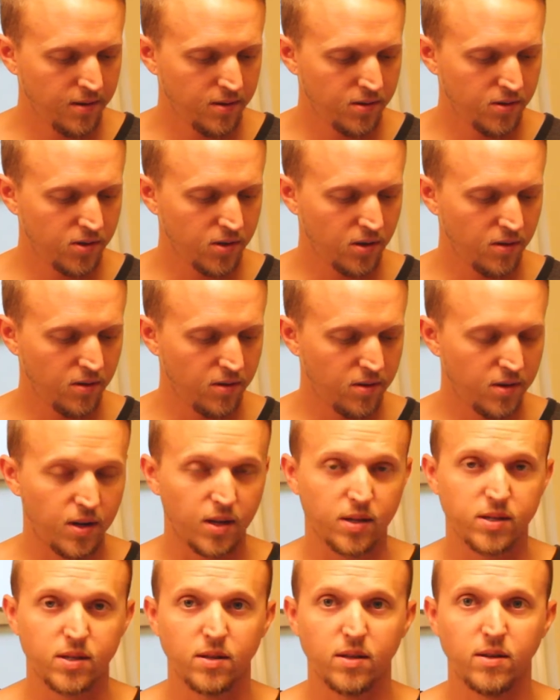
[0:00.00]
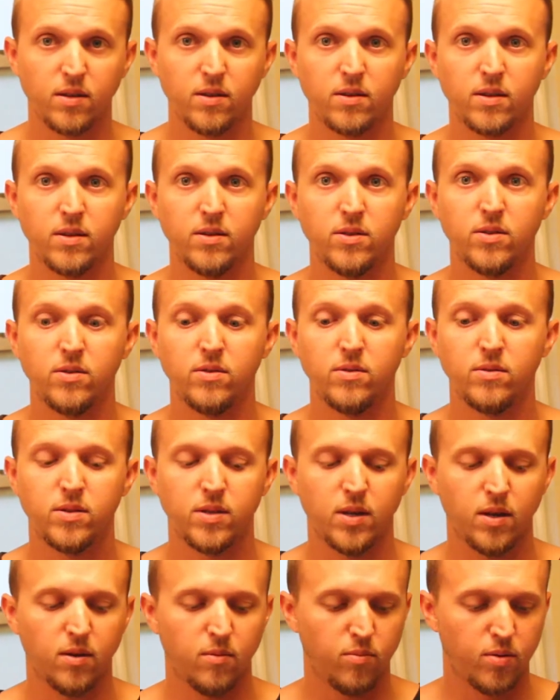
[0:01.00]
So the next thing that you can do
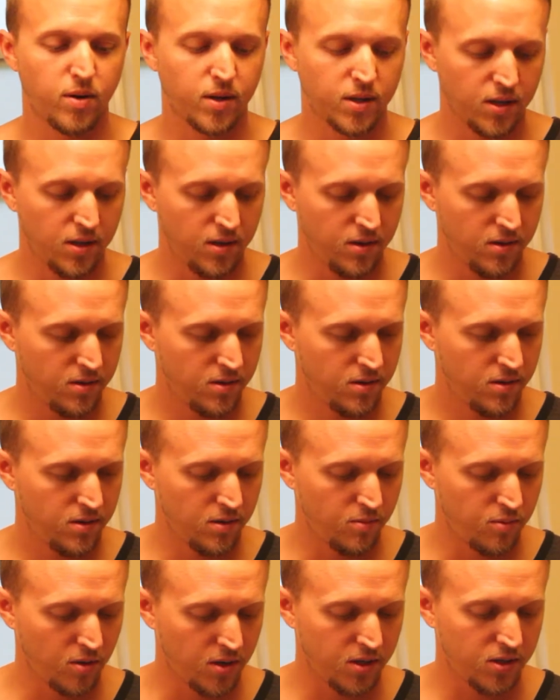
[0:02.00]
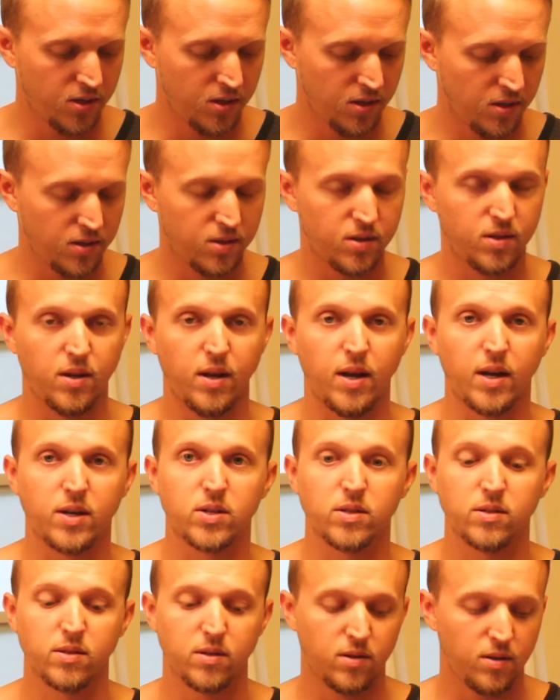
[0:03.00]
to help break in the brush is
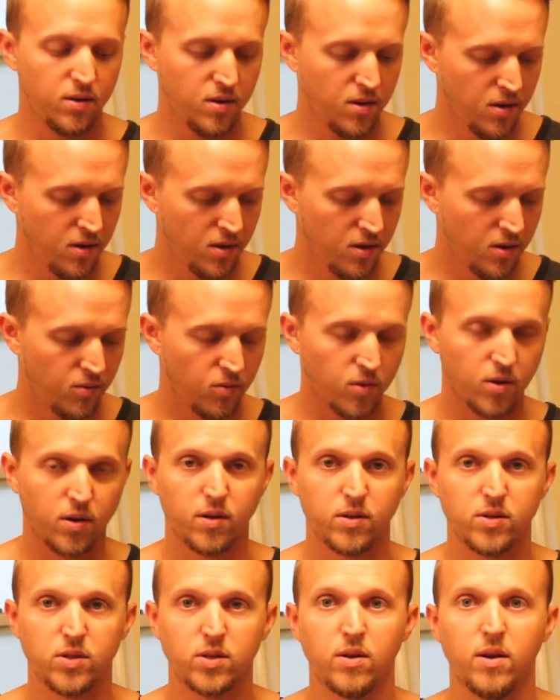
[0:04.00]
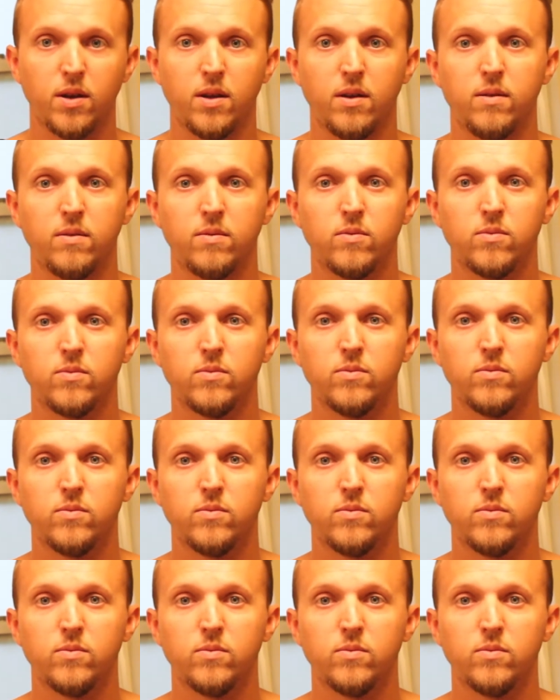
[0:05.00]
actually, we're going to just go ahead and